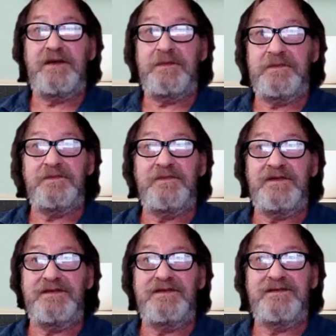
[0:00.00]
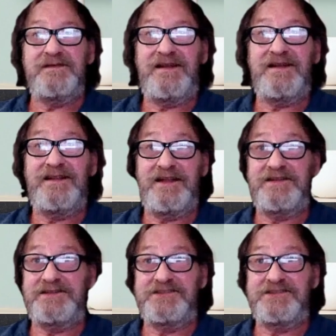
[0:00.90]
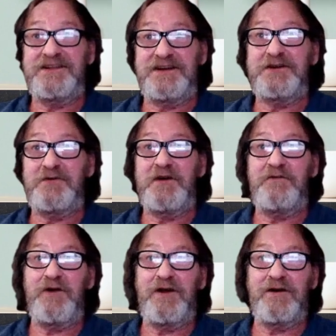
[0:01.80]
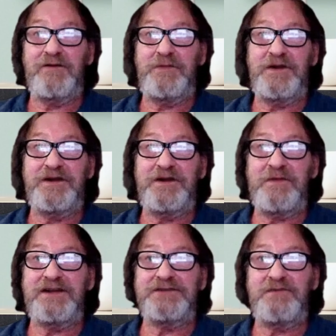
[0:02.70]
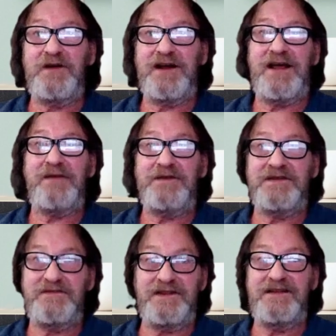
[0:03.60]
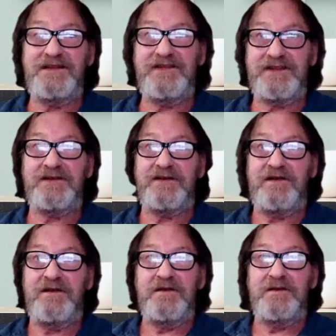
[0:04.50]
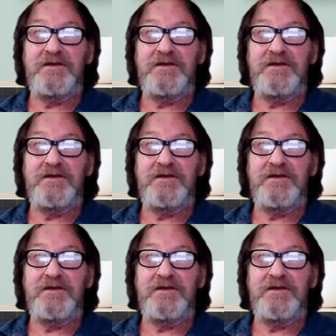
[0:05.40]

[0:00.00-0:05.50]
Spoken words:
Yeah. And that just in a 24-hour period, imagine what happens if you leave it there.